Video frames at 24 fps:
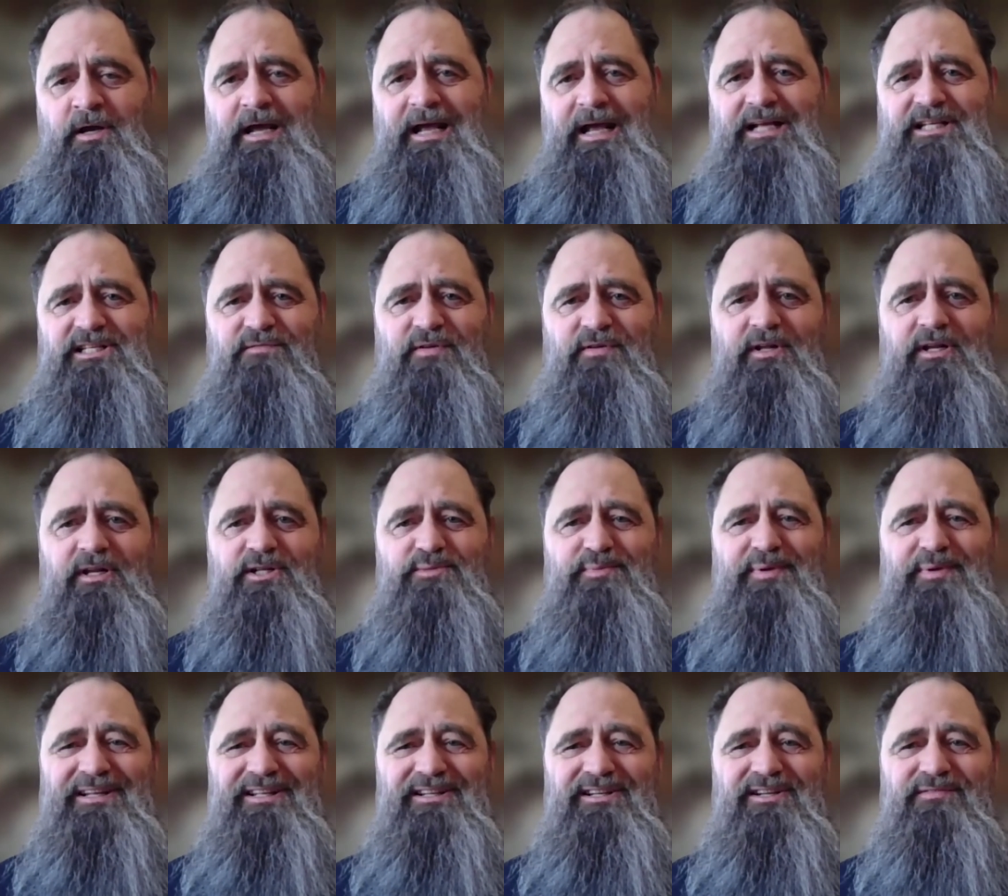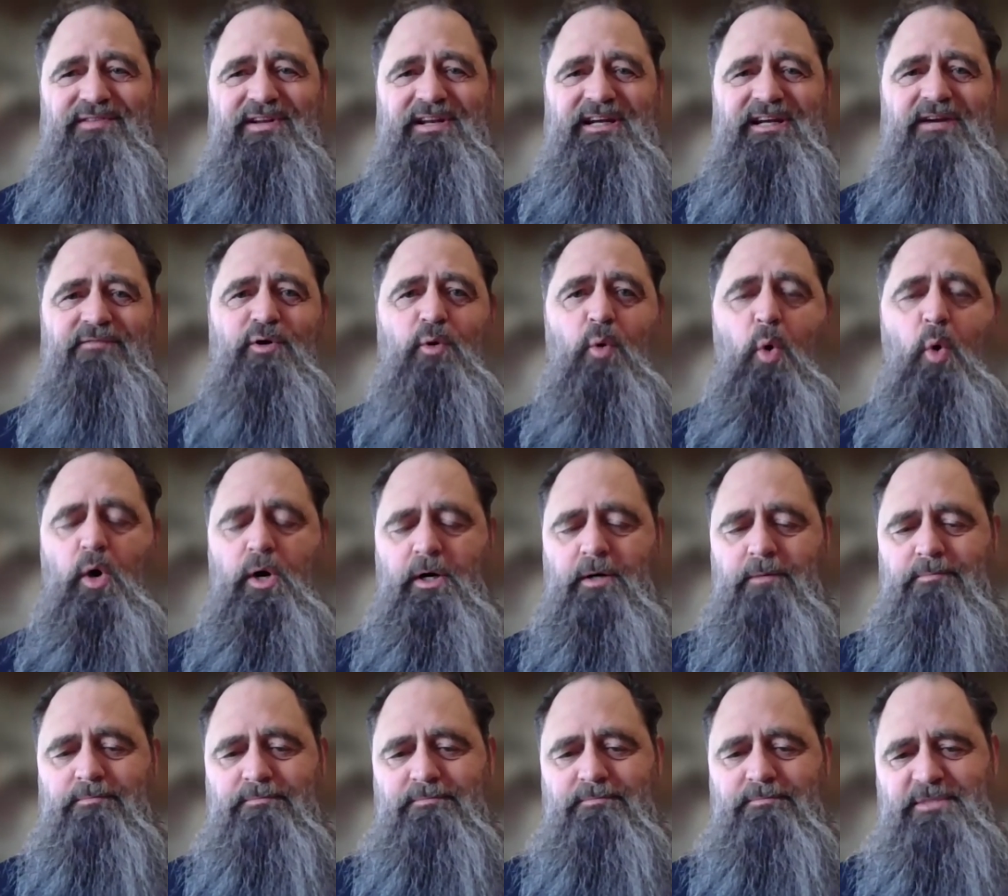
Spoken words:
SFL has paid a dividend every quarter